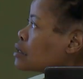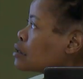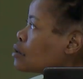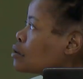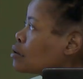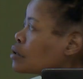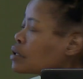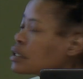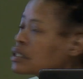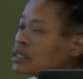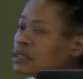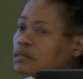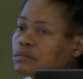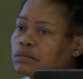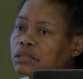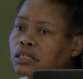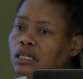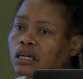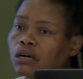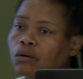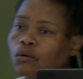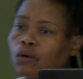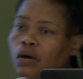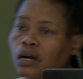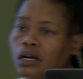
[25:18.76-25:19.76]
already been
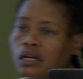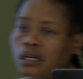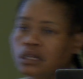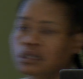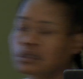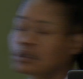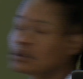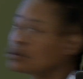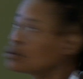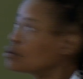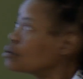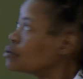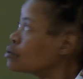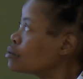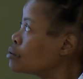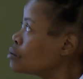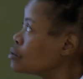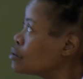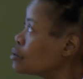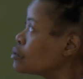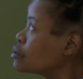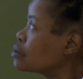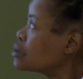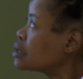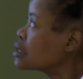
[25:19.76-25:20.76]
awarded to
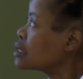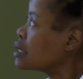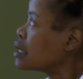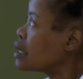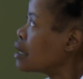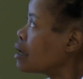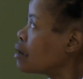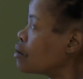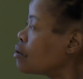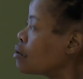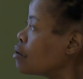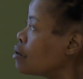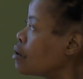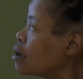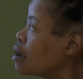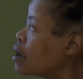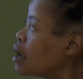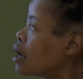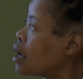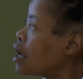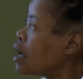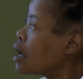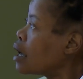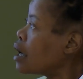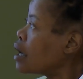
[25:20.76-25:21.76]
Sarao
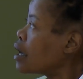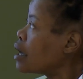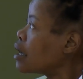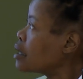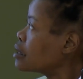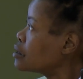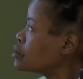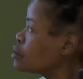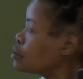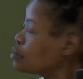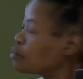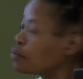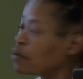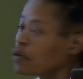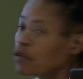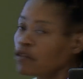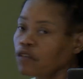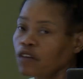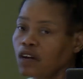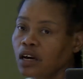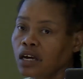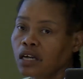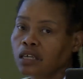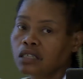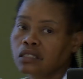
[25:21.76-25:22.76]
to
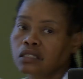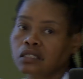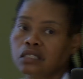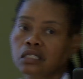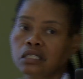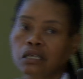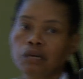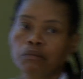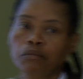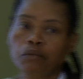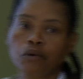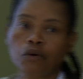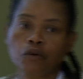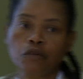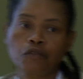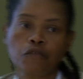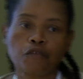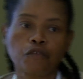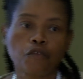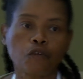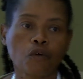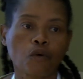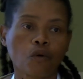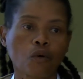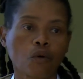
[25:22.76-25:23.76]
provide support
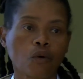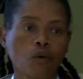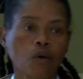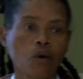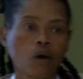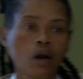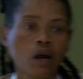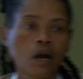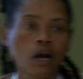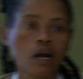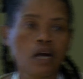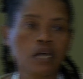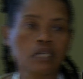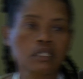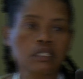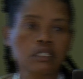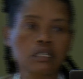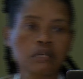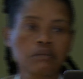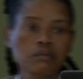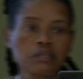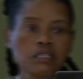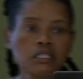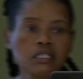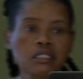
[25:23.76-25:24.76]
for
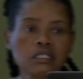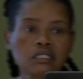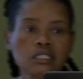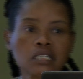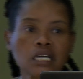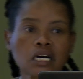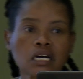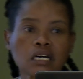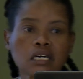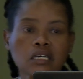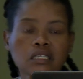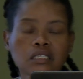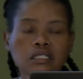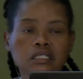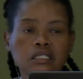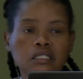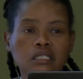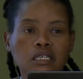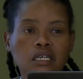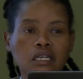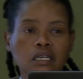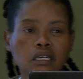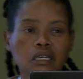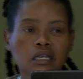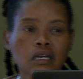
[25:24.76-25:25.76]
assembly
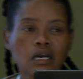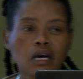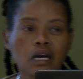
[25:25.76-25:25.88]
integration